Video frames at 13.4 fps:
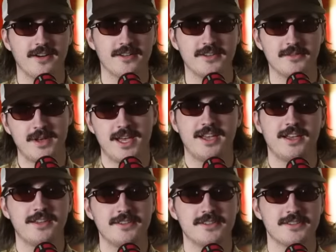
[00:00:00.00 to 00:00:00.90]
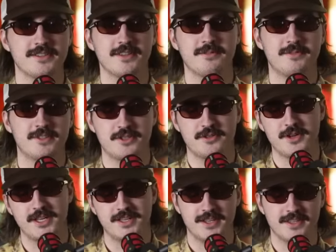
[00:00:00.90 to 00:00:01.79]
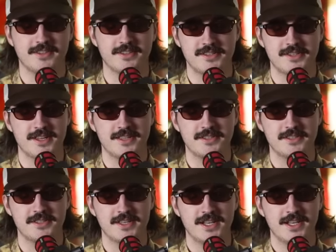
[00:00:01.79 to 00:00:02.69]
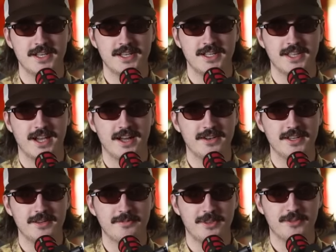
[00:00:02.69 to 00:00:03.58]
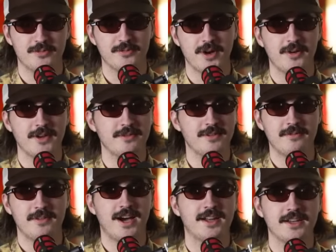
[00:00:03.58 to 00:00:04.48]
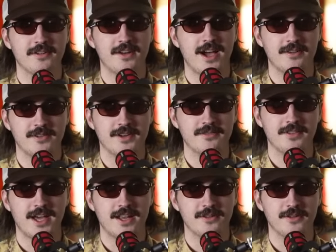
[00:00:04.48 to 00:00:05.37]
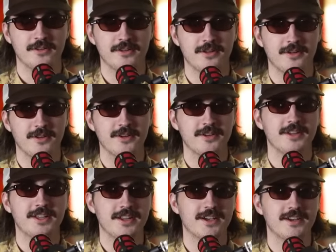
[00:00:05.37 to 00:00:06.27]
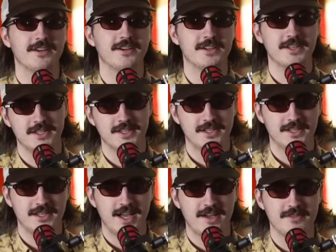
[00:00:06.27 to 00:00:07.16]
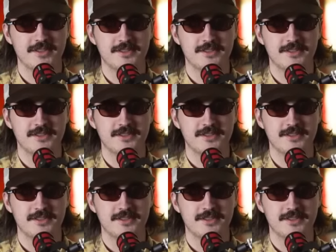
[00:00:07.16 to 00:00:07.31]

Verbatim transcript: bang, just like straight cut the chase. Like, I don't need to be throwing my body around when I'm that old, or you know. Yeah having sewn